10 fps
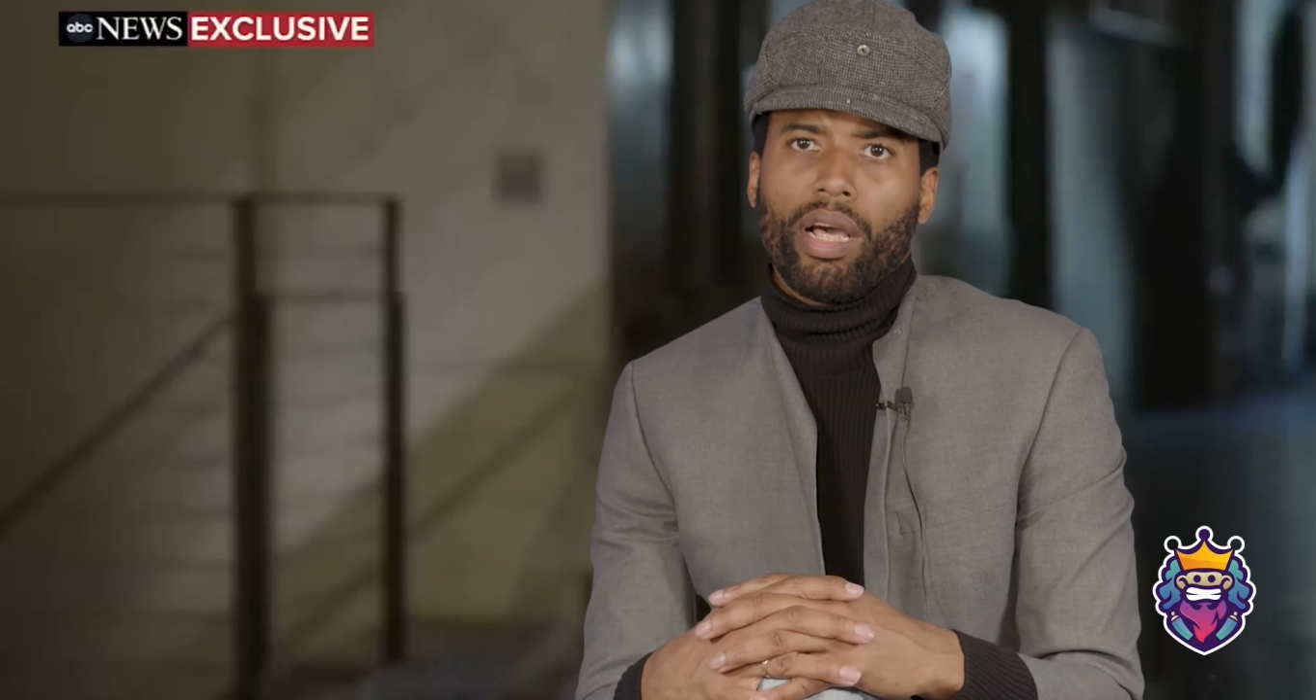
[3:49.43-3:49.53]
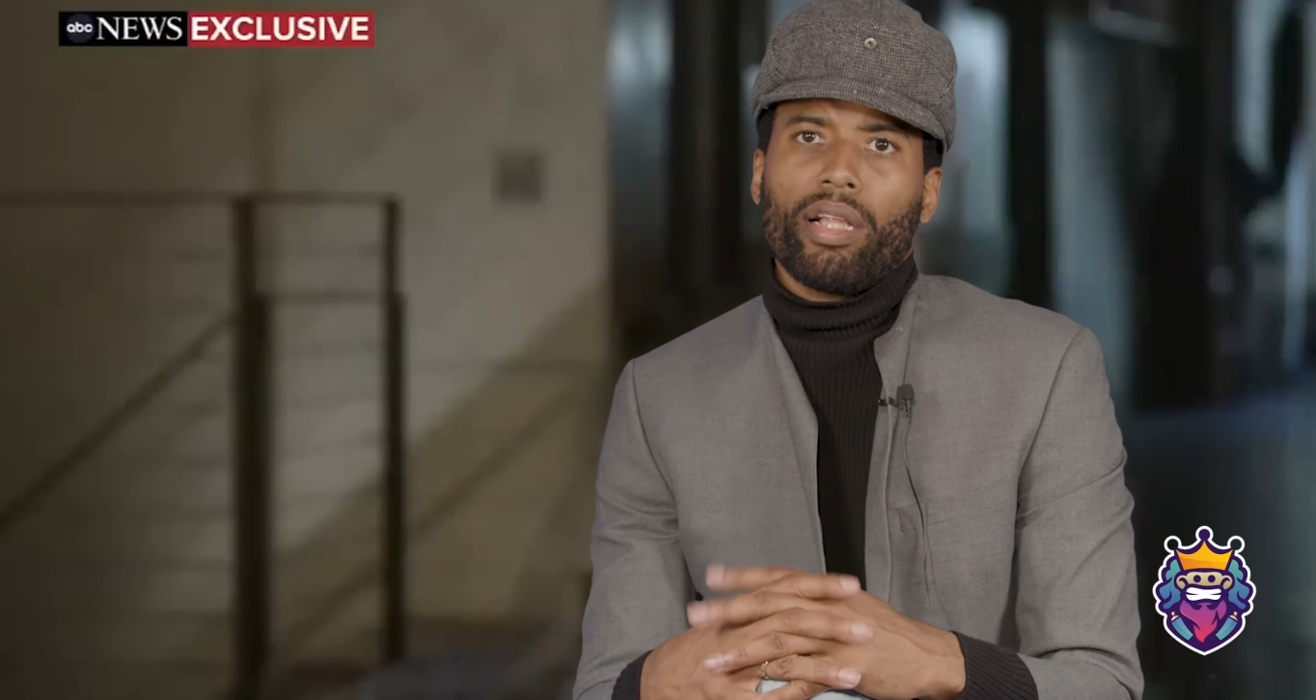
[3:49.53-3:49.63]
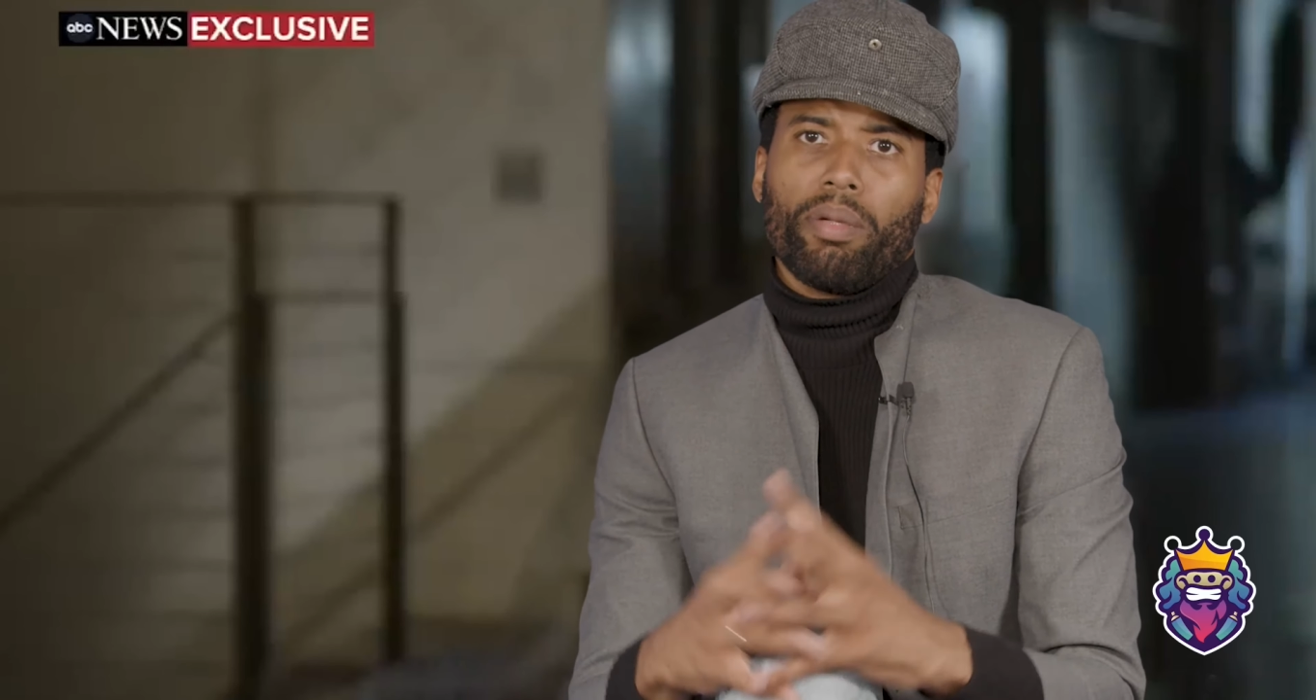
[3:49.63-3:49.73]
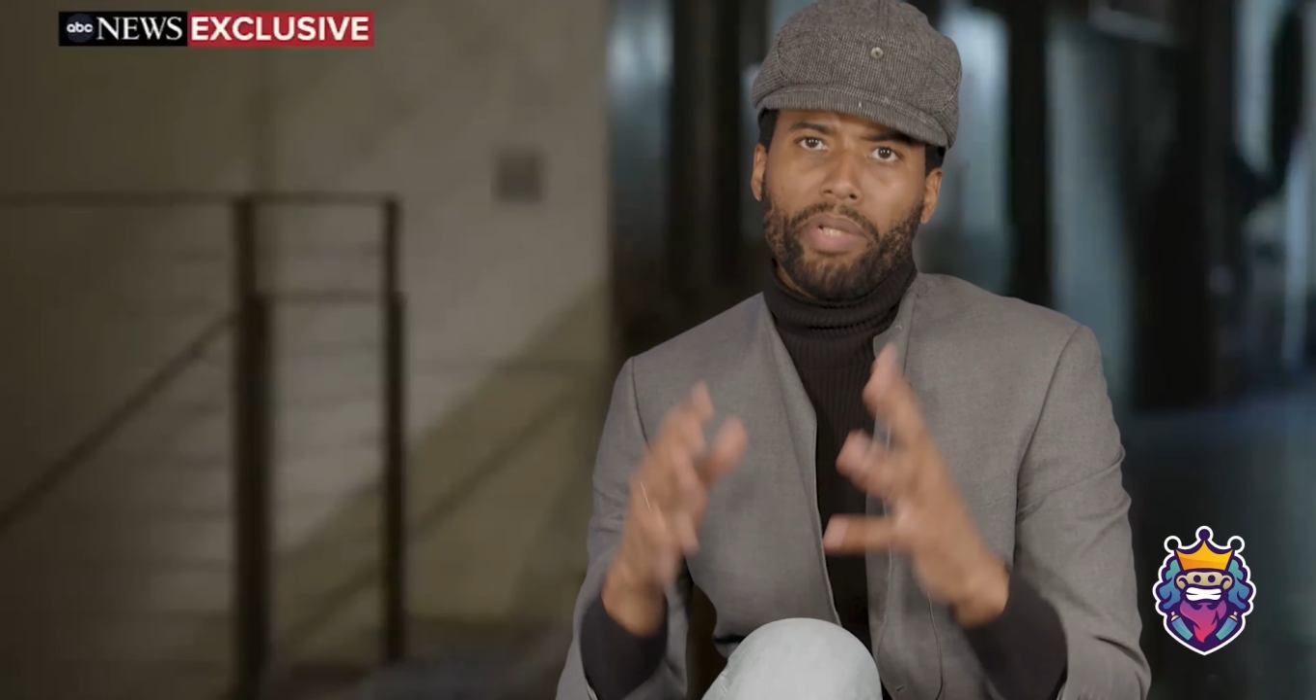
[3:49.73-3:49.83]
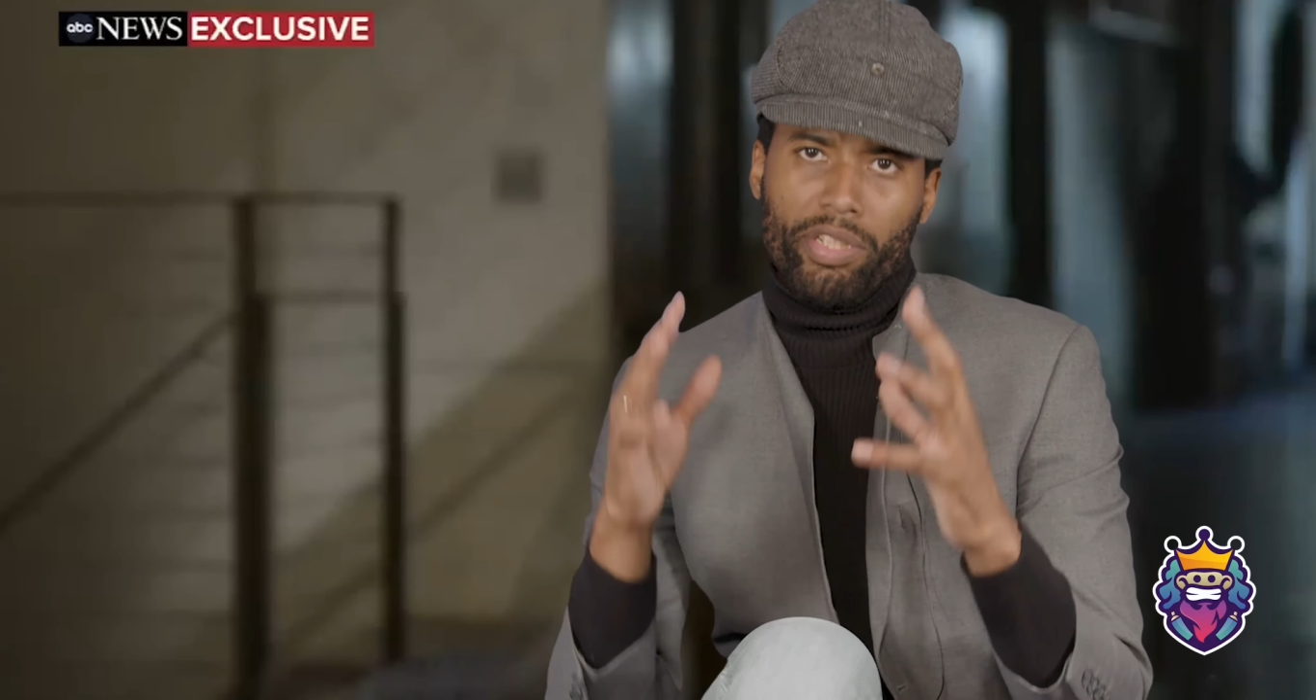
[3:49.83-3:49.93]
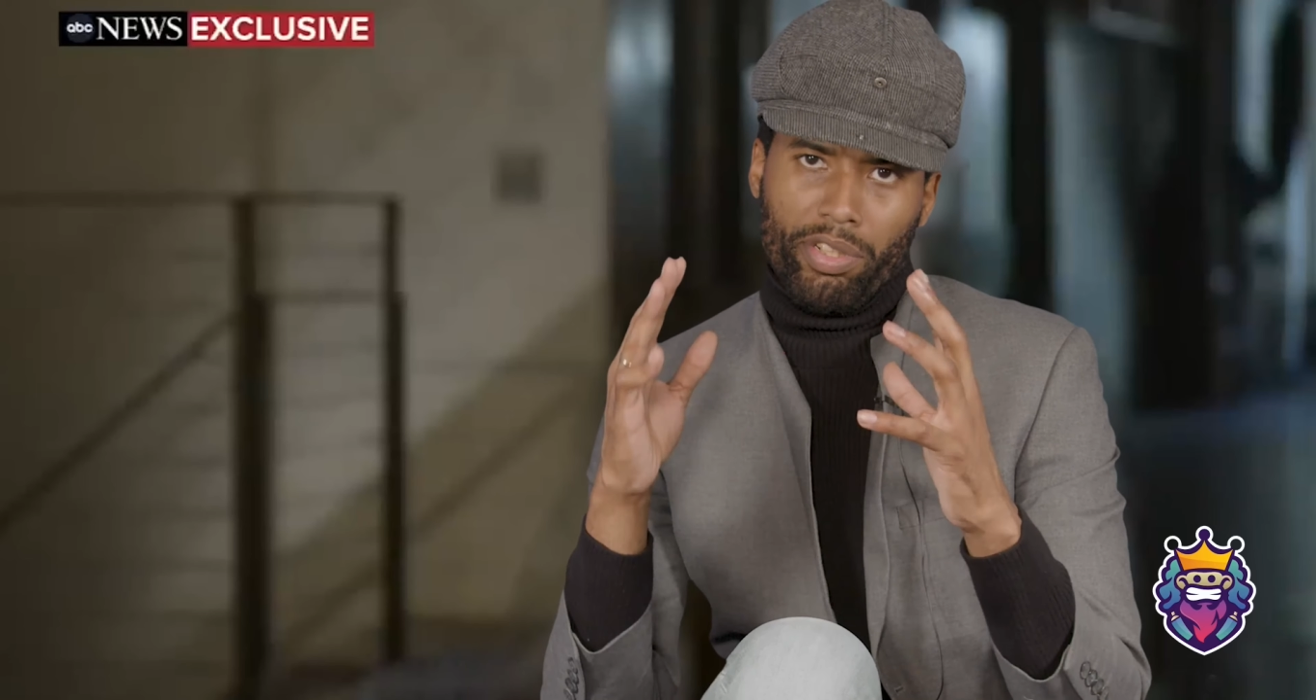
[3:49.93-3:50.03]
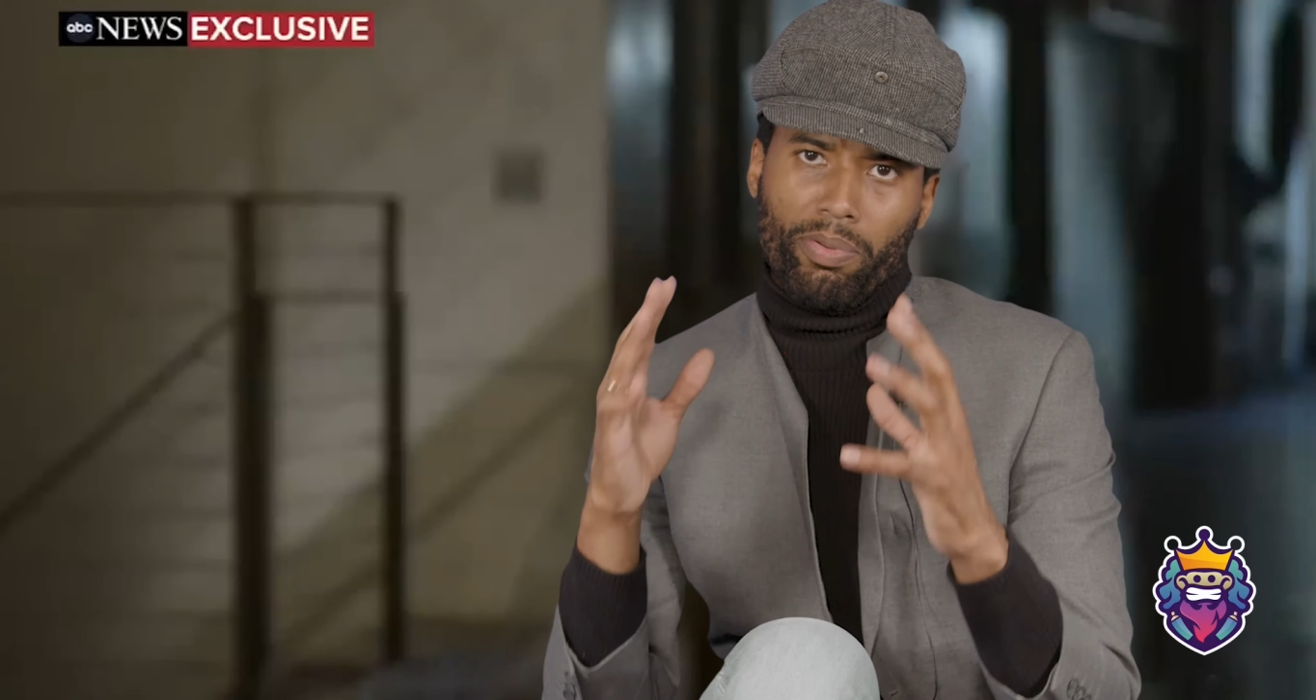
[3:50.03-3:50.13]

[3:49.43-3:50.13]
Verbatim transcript: alopecia